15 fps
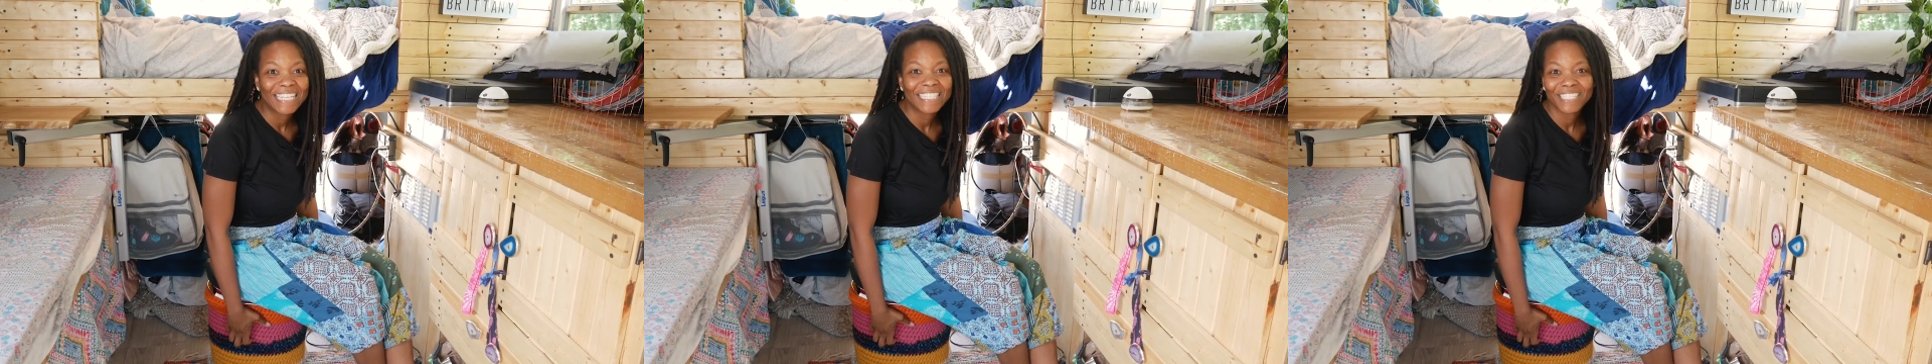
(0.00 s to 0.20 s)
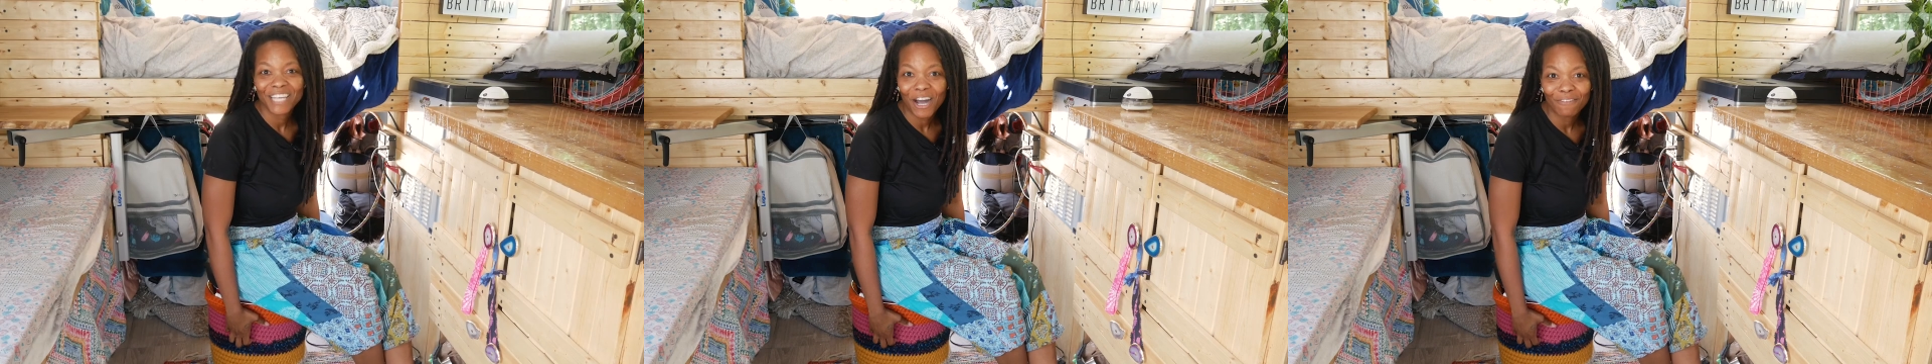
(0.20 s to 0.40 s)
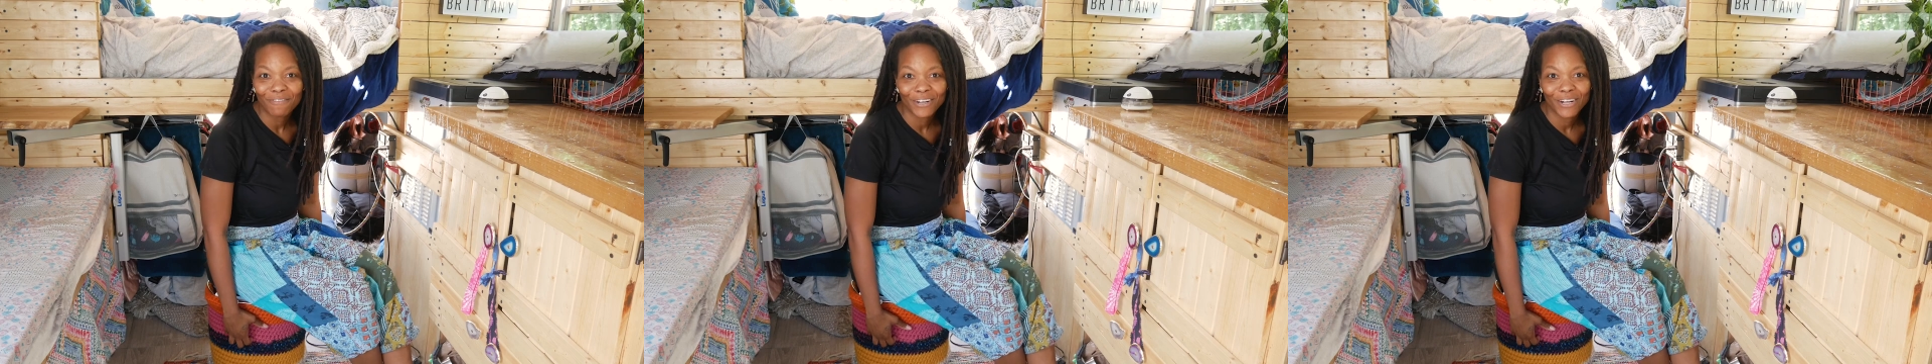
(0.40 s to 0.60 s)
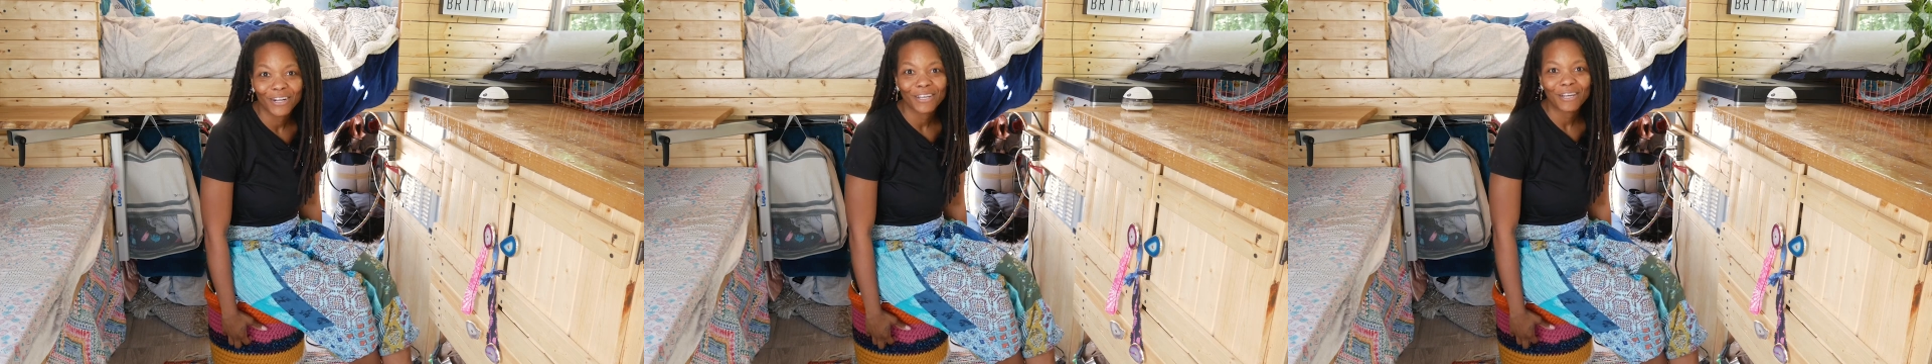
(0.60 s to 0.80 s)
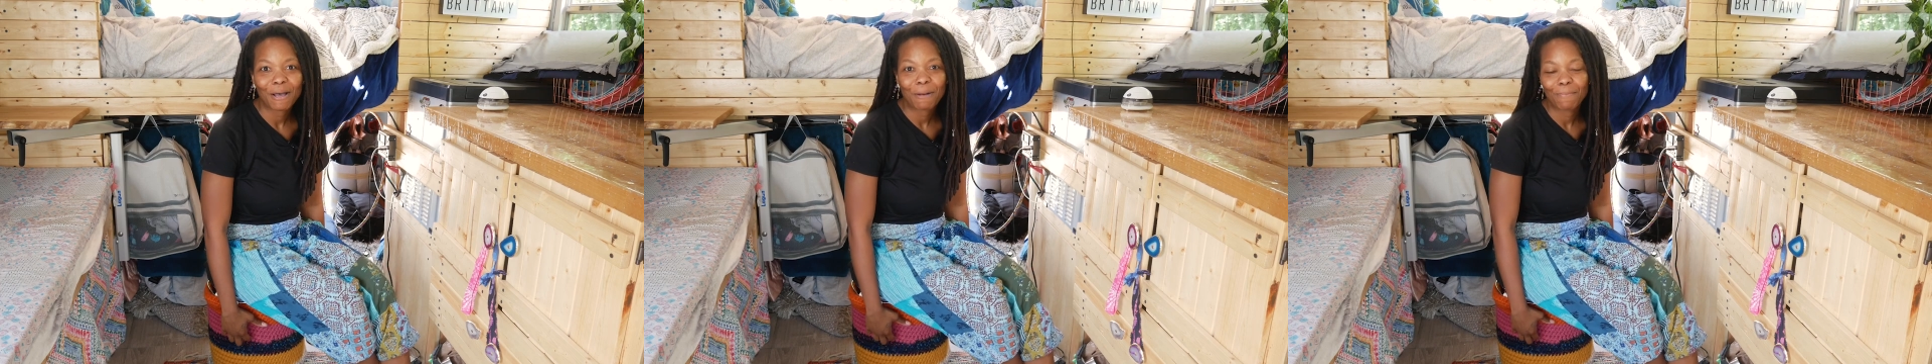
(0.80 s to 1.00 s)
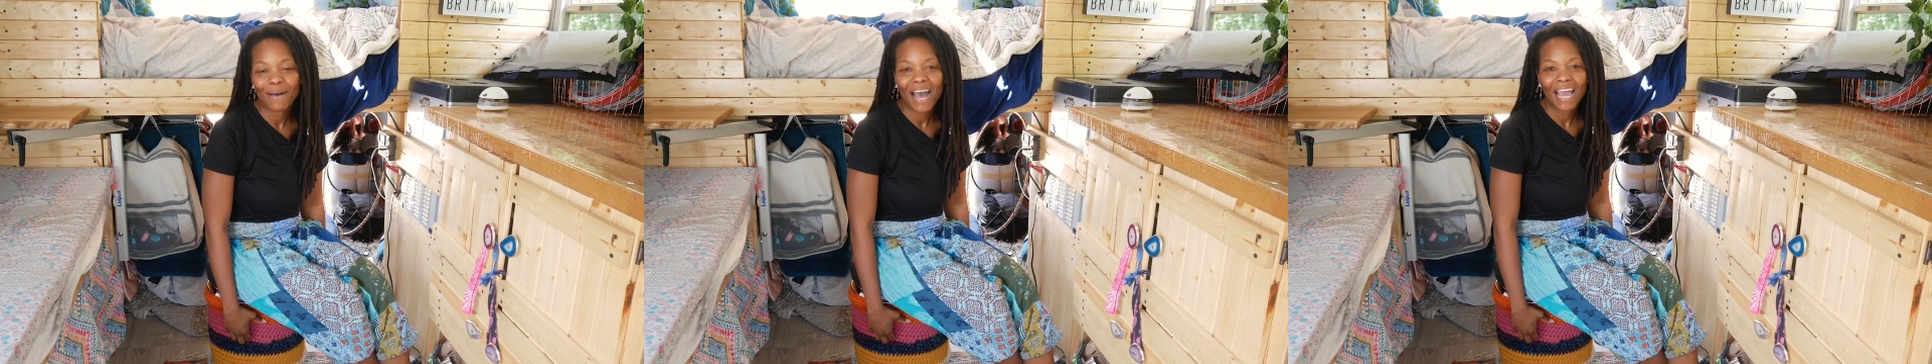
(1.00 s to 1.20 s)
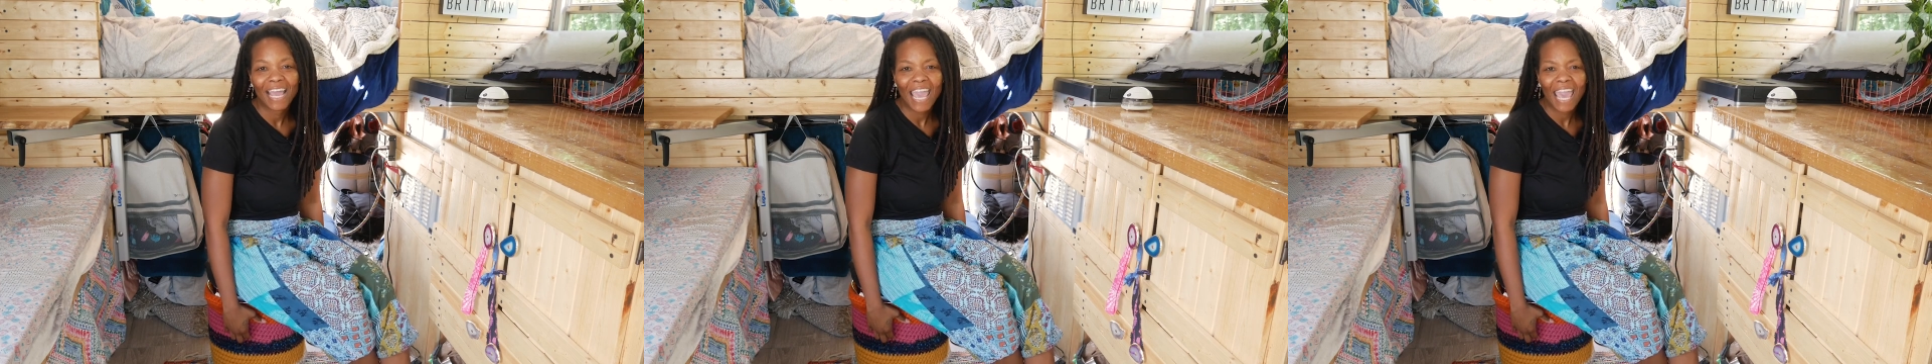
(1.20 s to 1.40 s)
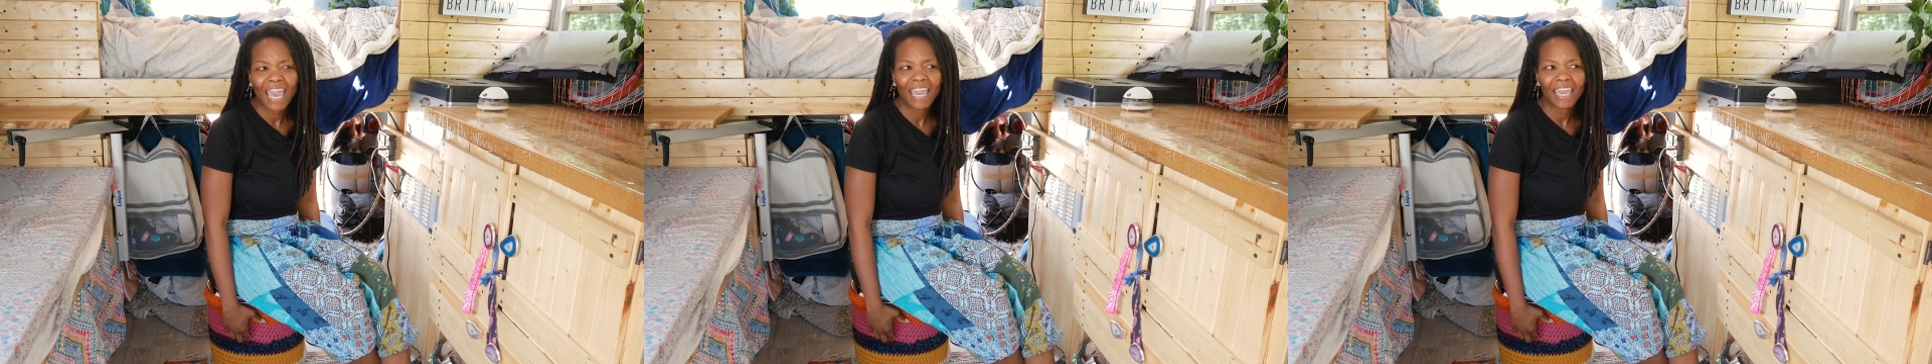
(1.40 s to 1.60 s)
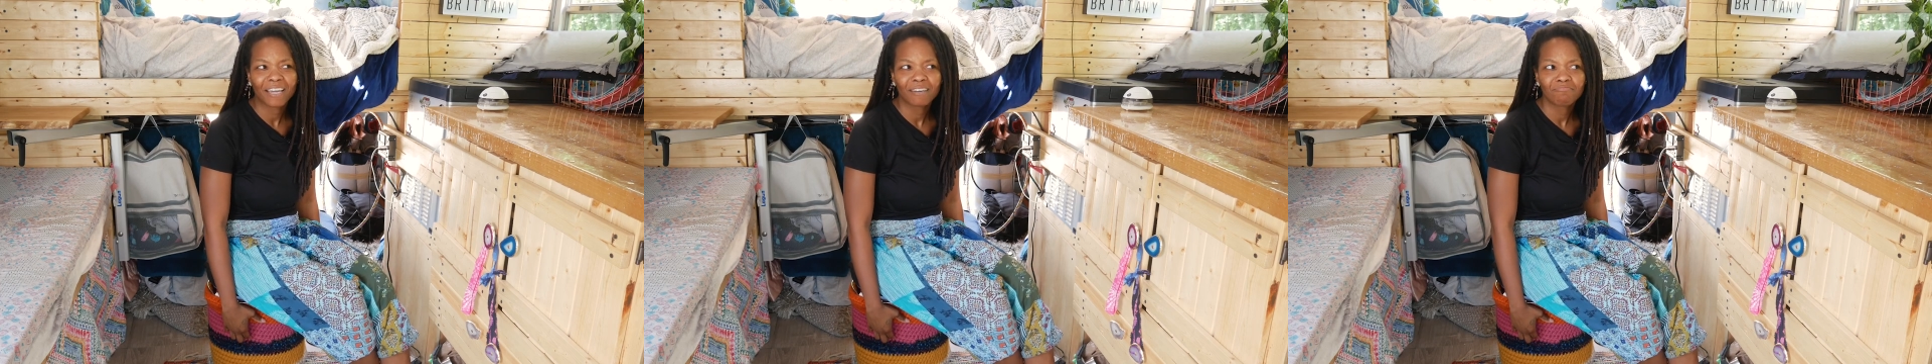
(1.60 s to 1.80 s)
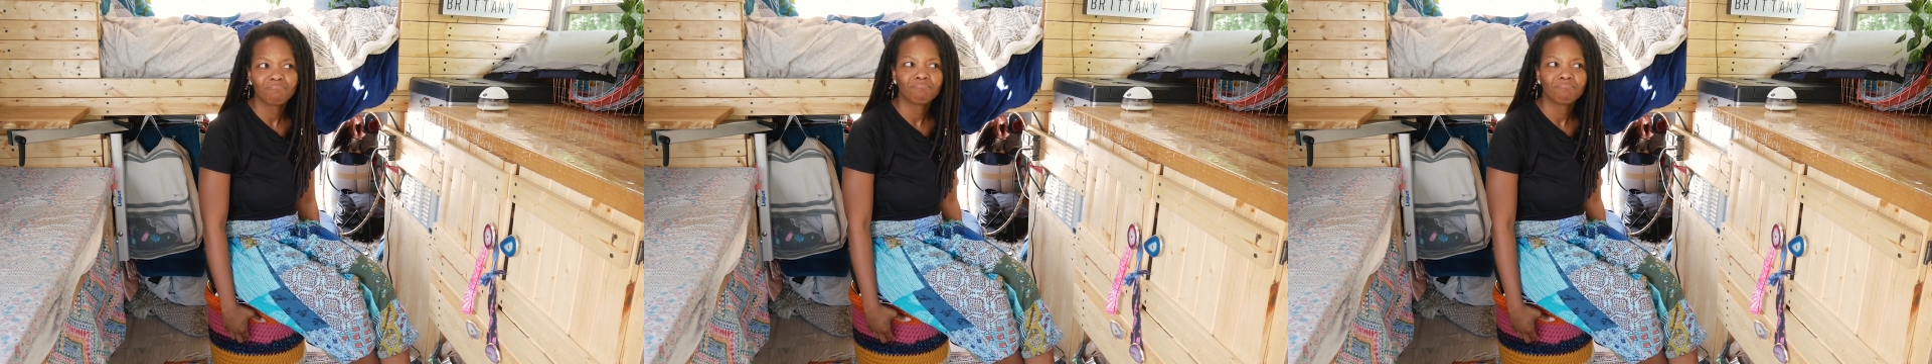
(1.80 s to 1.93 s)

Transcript: it's covered by a